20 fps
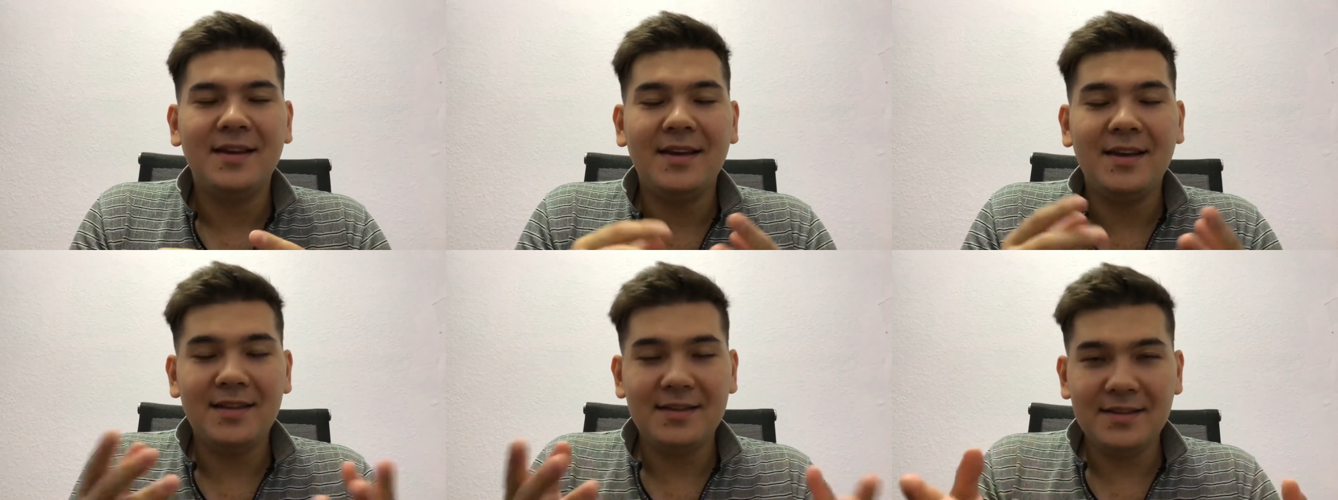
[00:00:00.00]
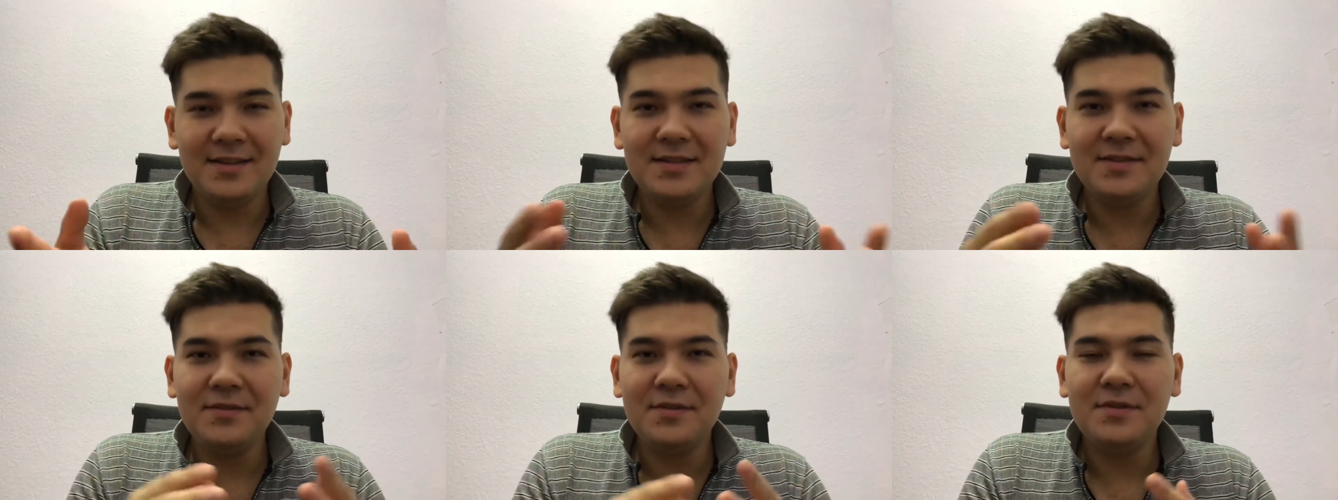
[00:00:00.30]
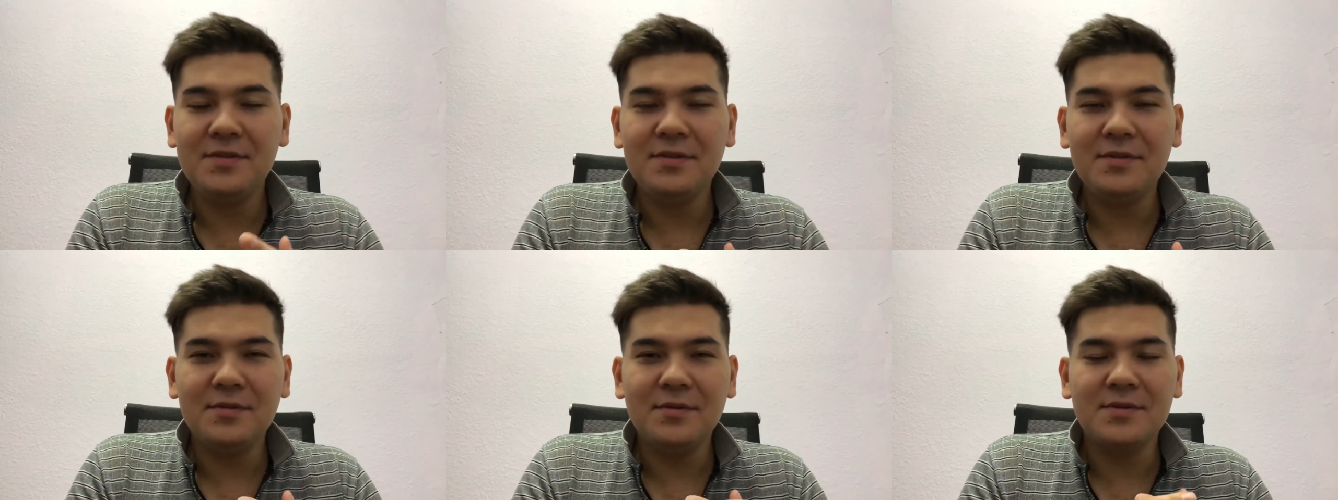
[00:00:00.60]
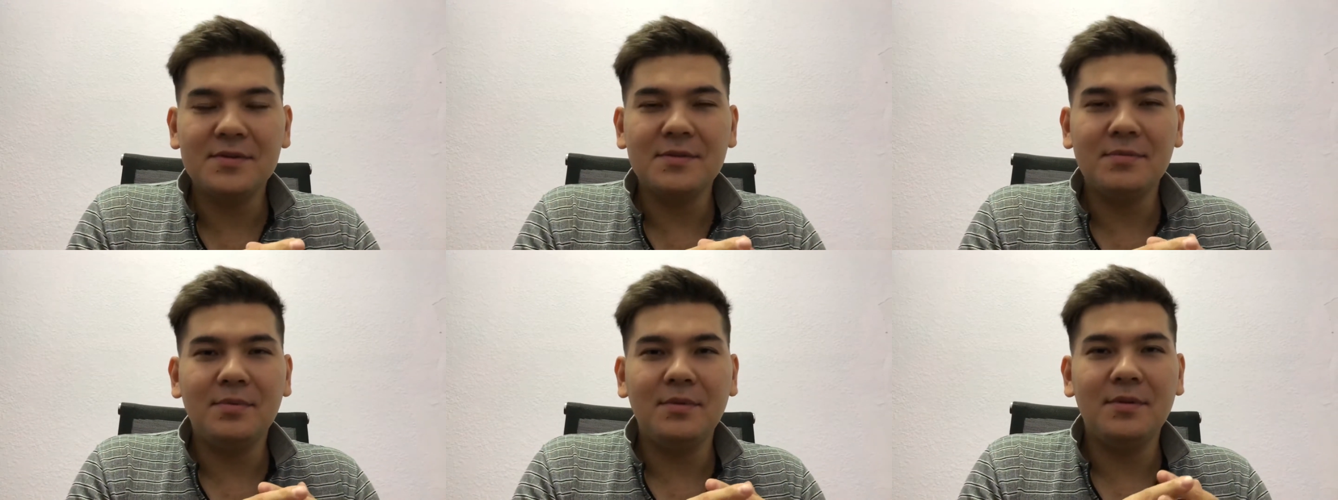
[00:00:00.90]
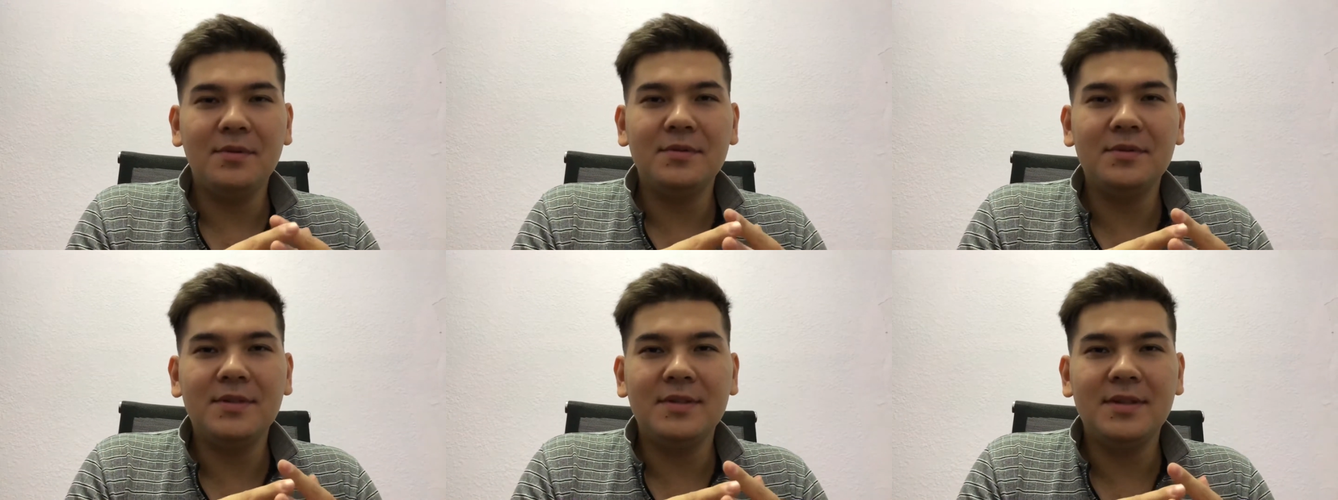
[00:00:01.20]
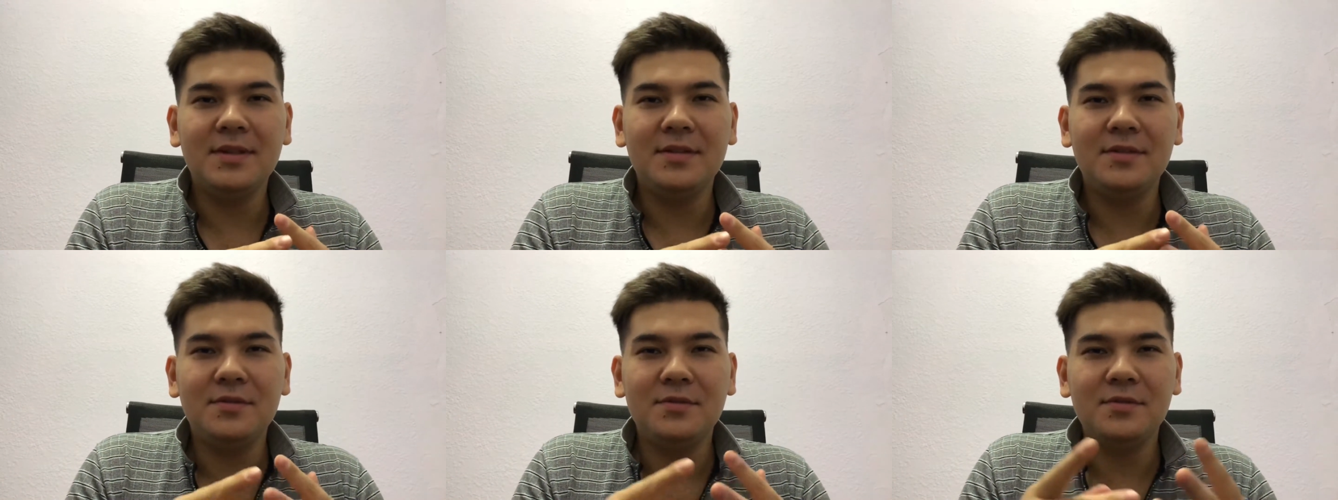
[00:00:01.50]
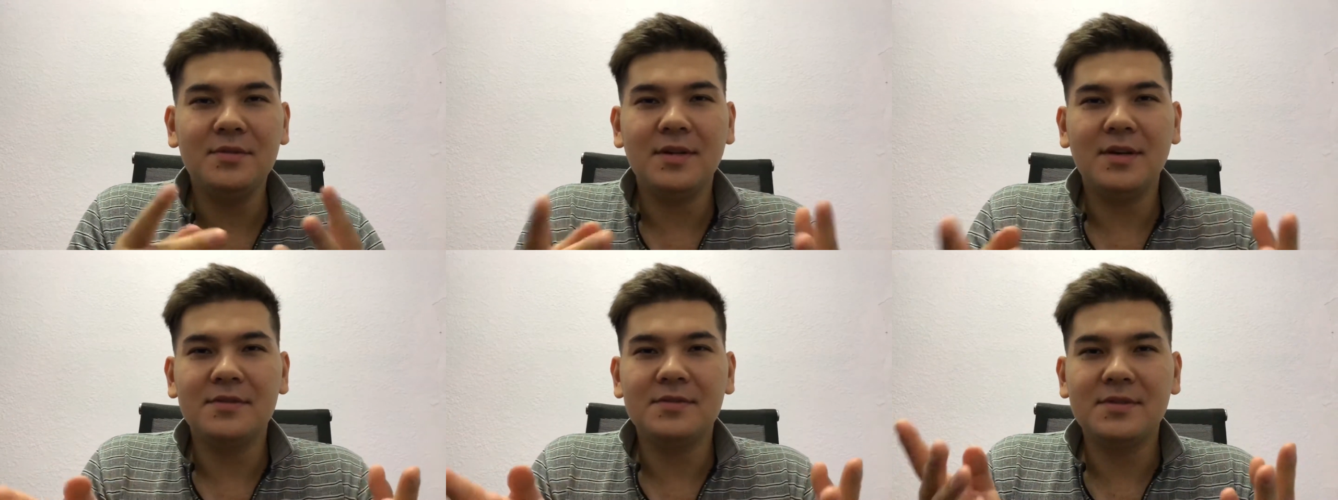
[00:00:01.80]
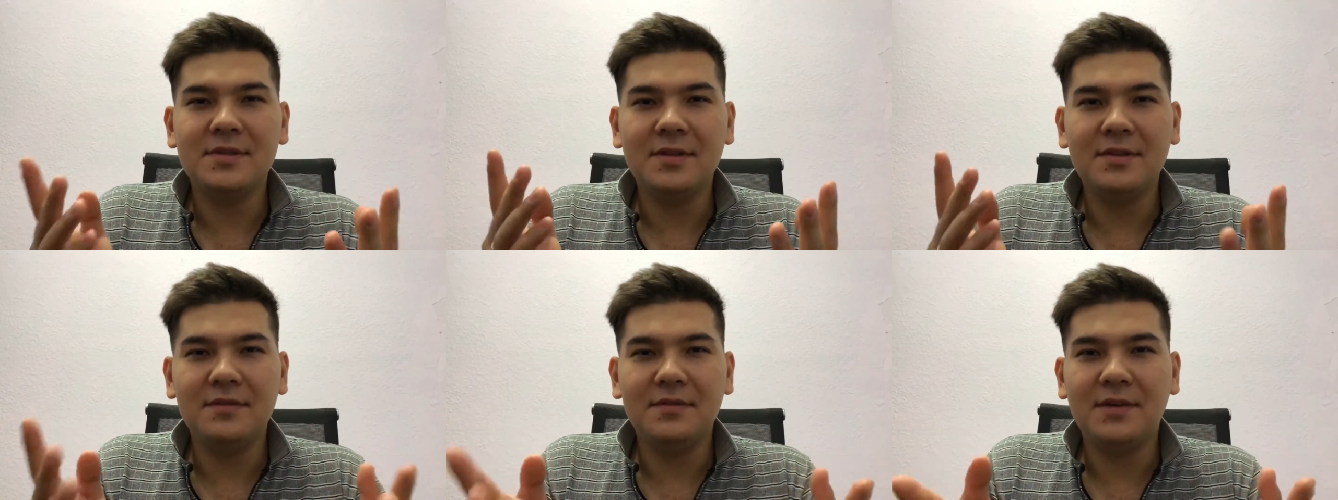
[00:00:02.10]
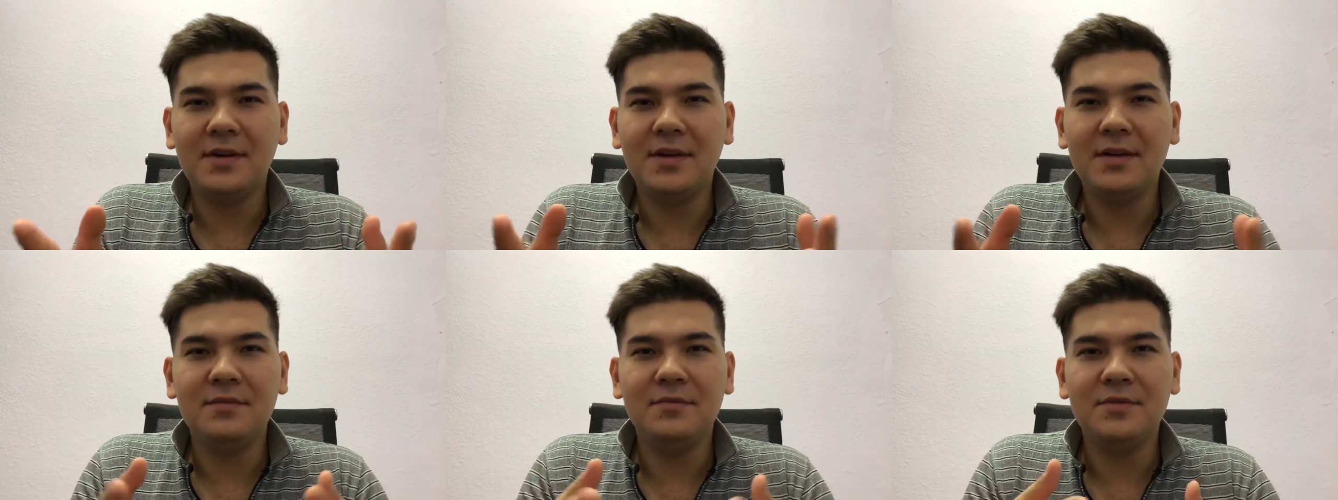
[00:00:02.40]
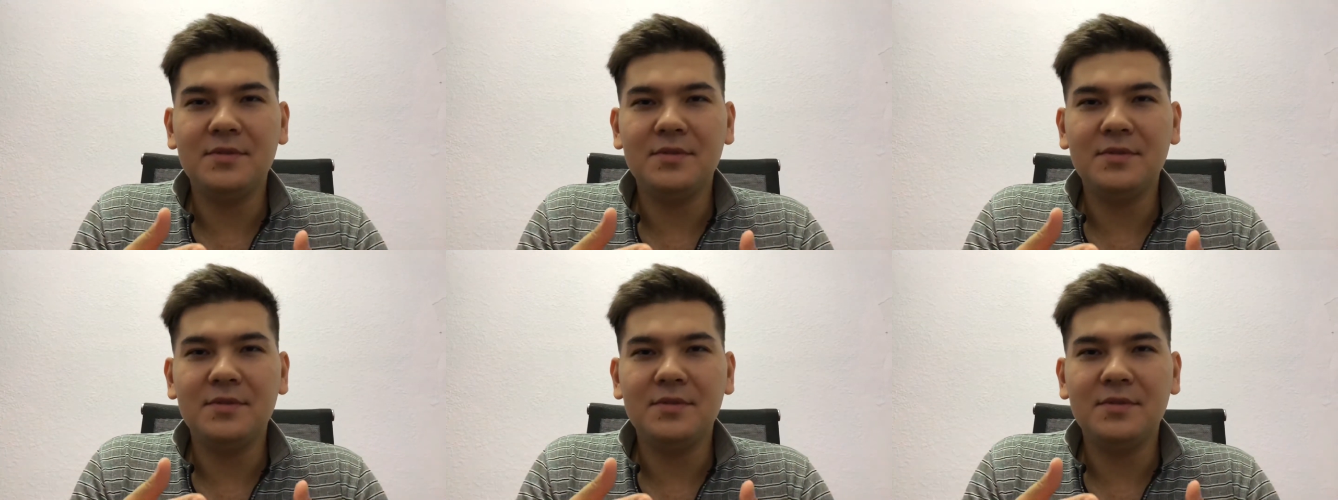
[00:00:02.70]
And this video, it was uploaded in 2005,